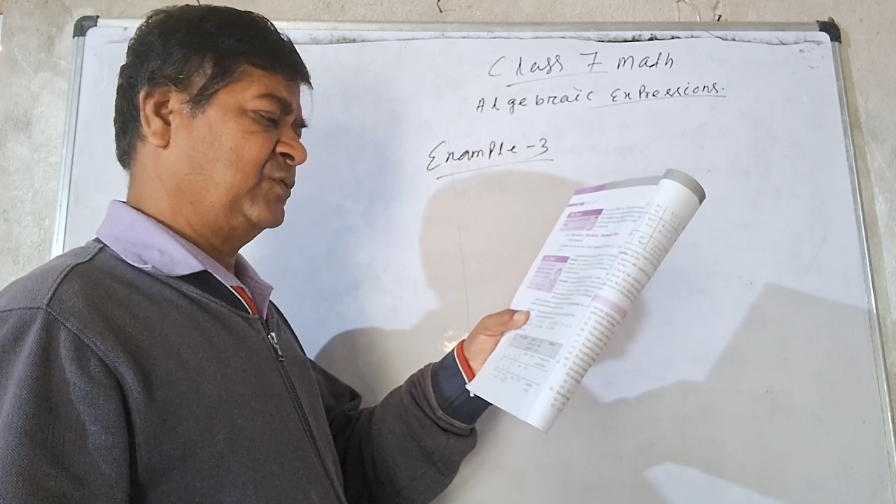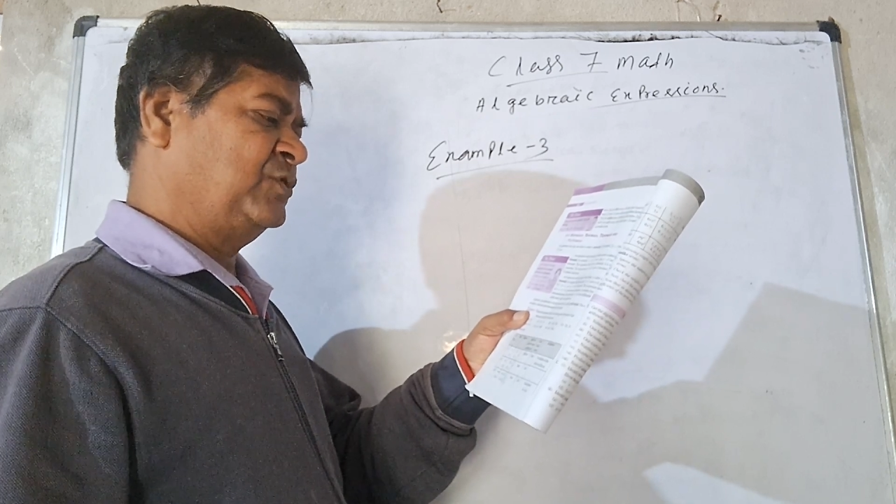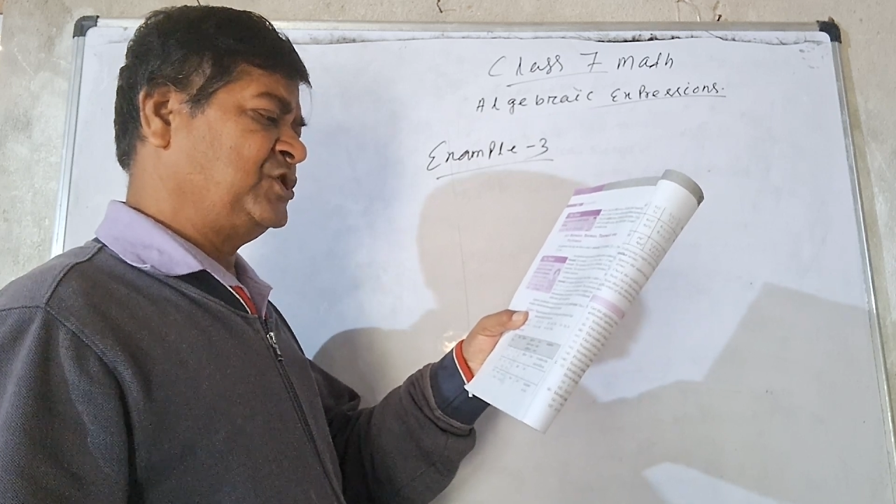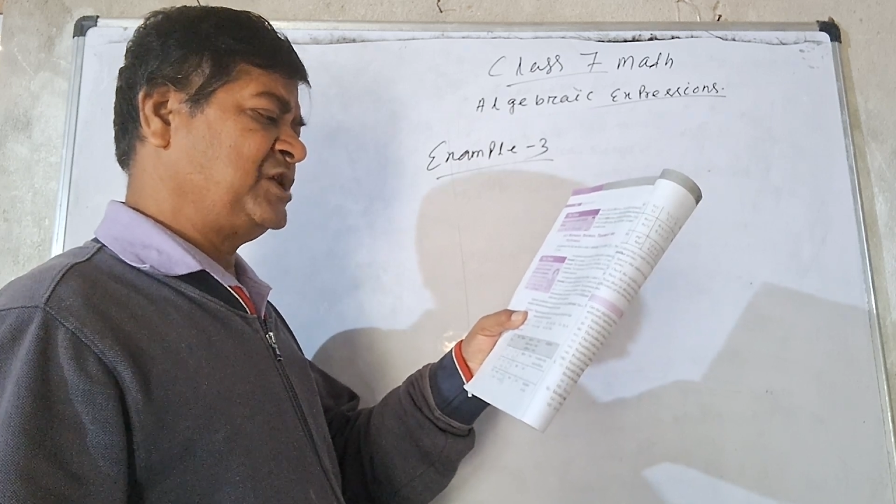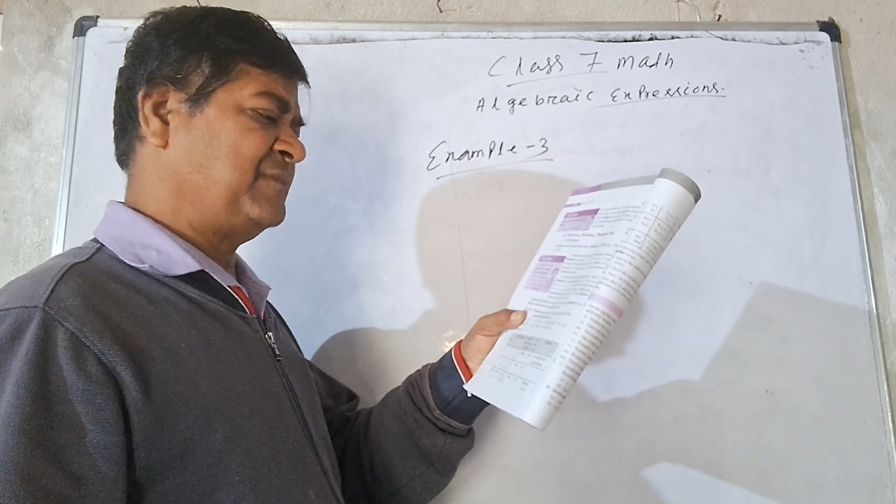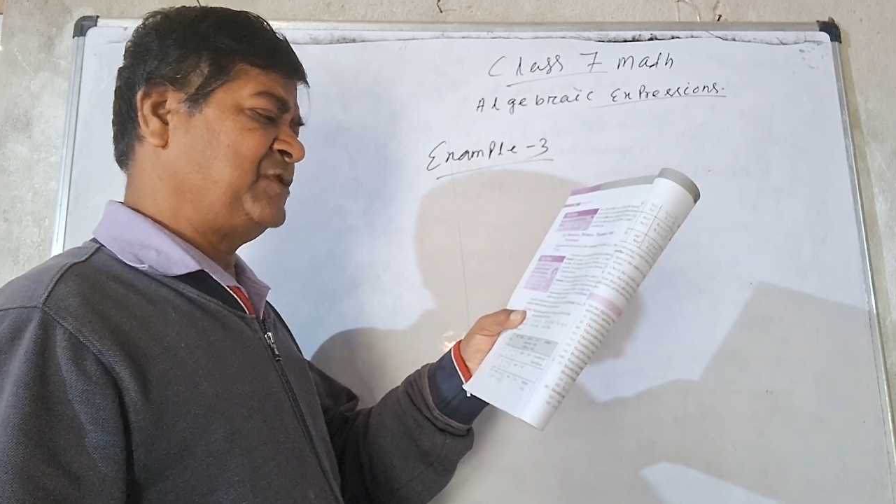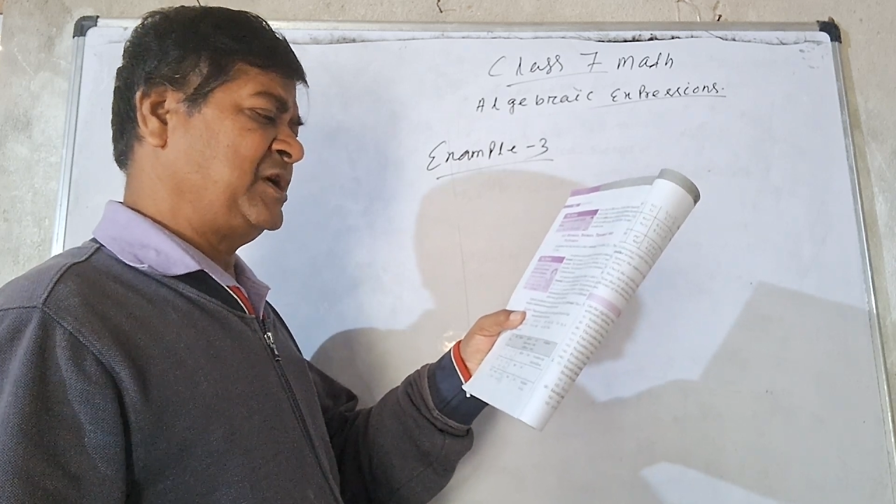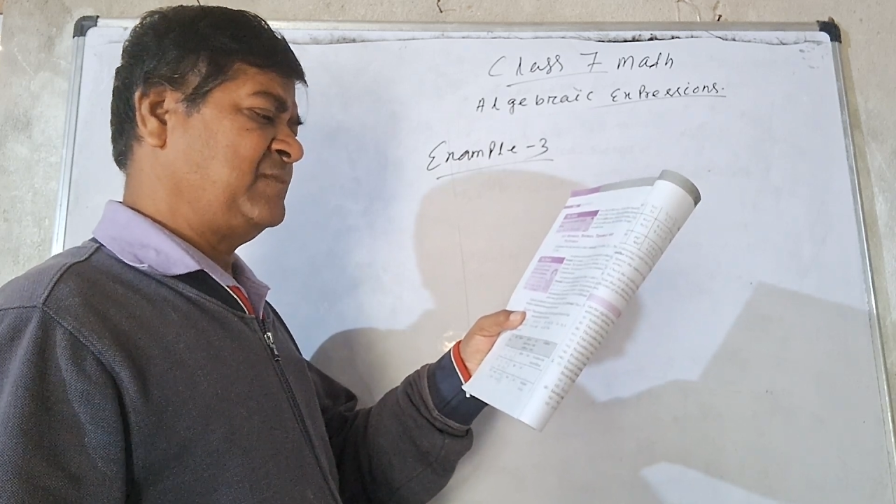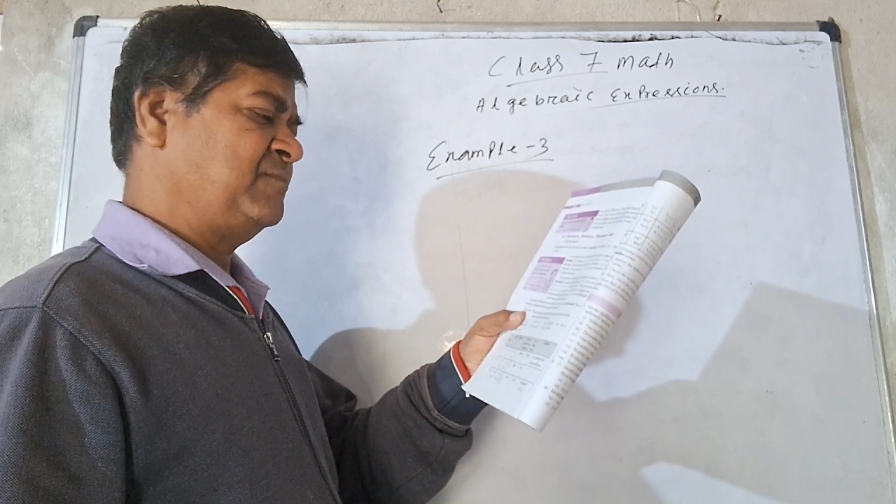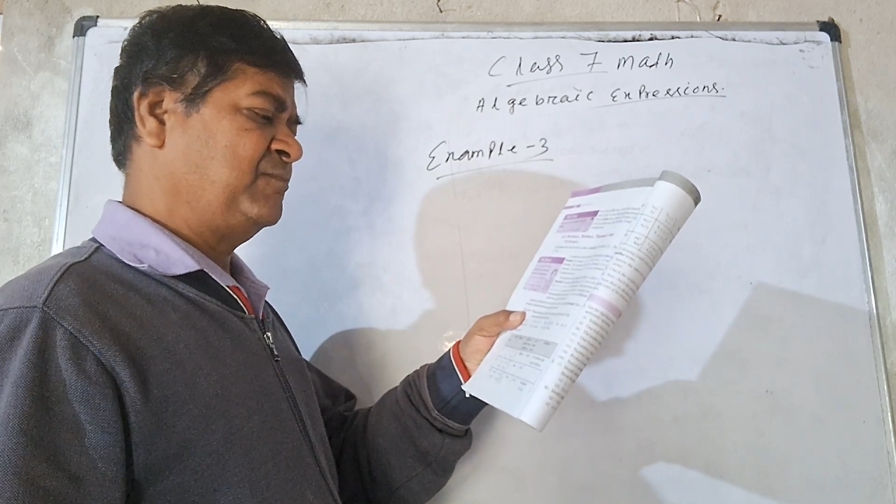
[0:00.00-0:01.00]
which of
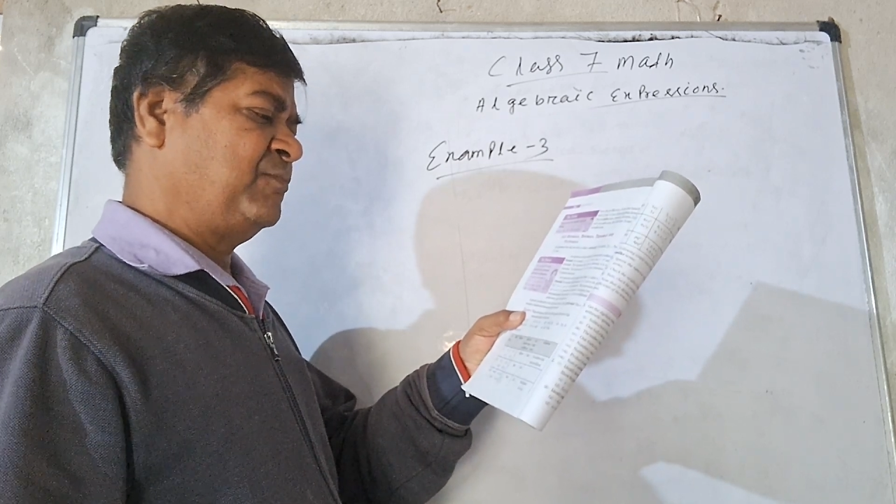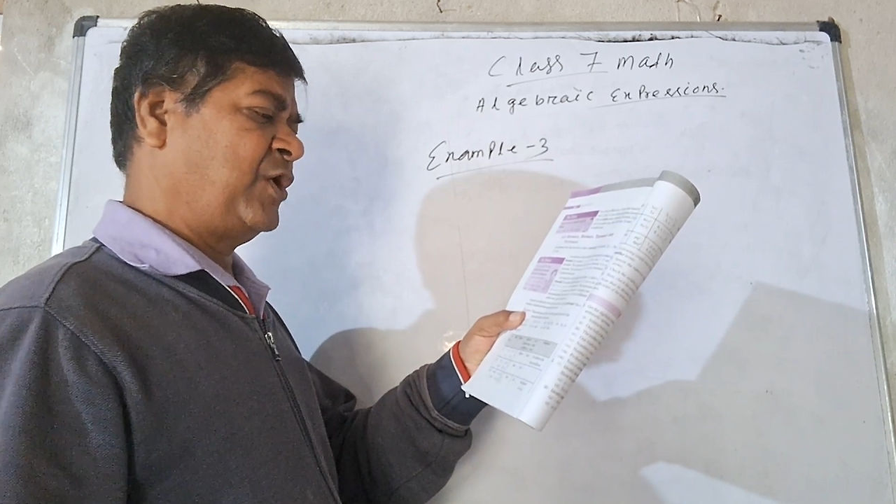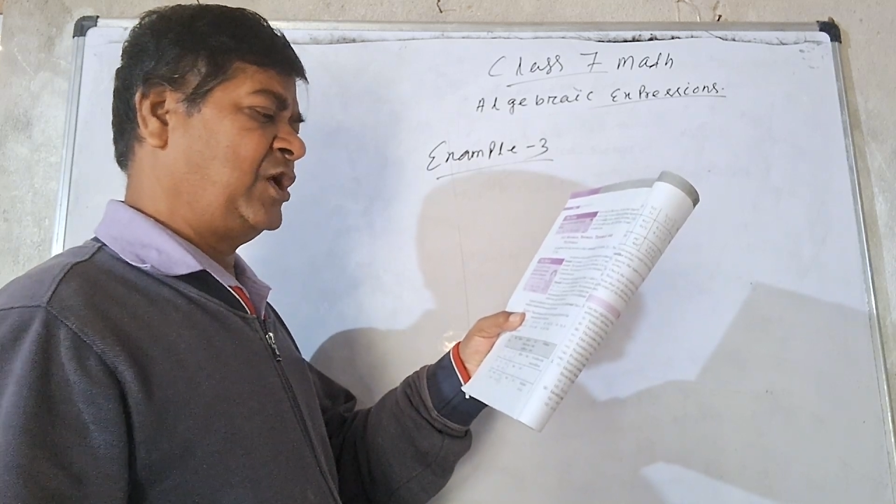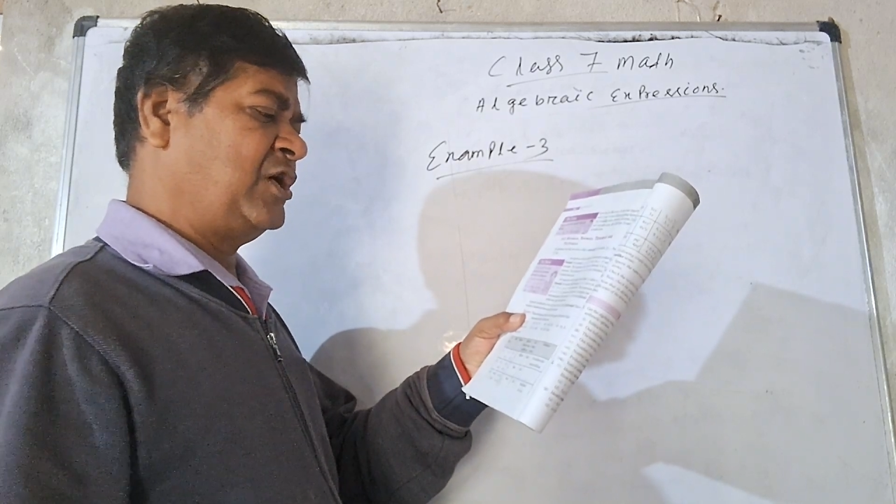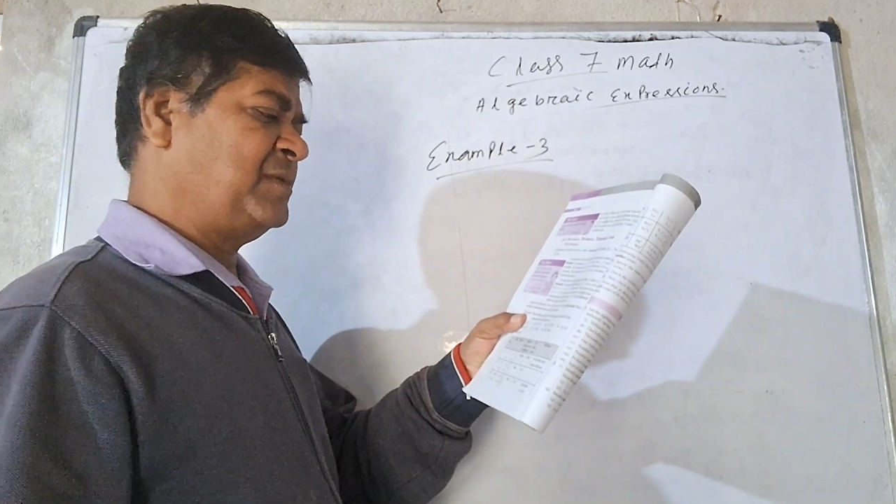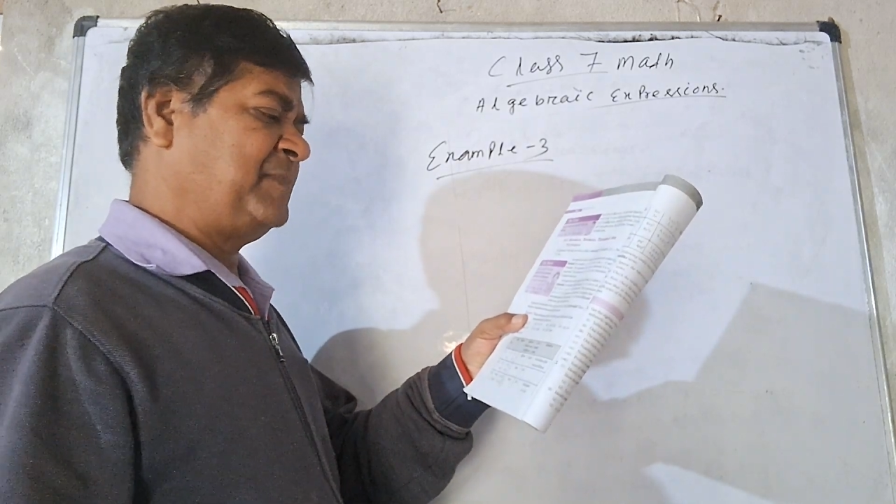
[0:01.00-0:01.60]
the following